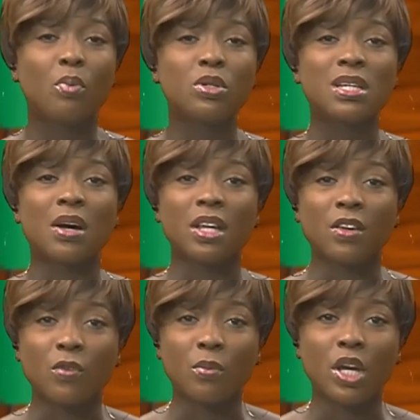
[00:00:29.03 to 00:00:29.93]
puts
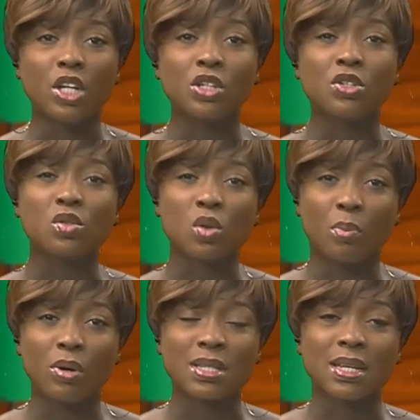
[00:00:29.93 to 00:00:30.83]
out information,
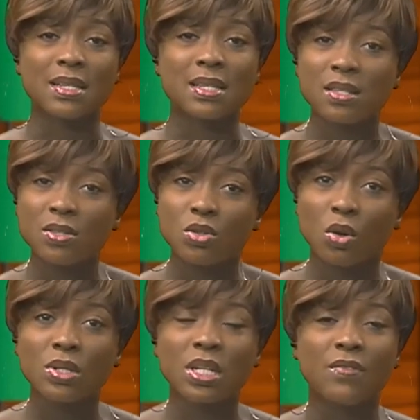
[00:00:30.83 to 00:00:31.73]
supports, and assists
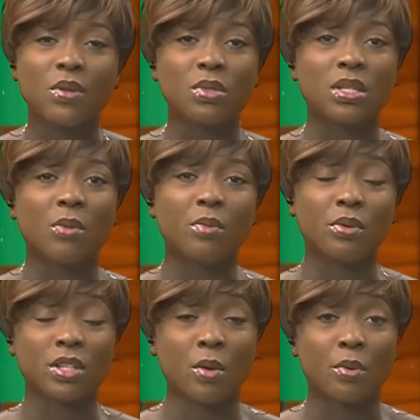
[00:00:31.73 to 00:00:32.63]
those living with
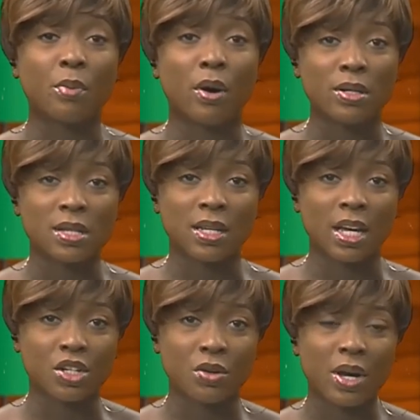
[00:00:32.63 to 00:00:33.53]
cerebral palsy
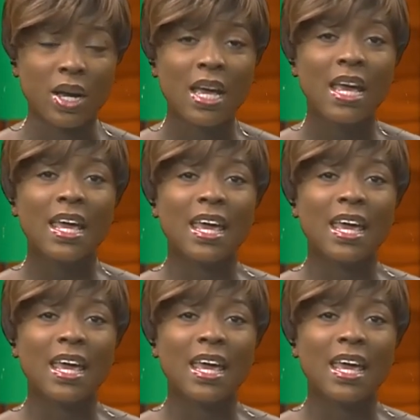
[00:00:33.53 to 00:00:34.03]
in Nigeria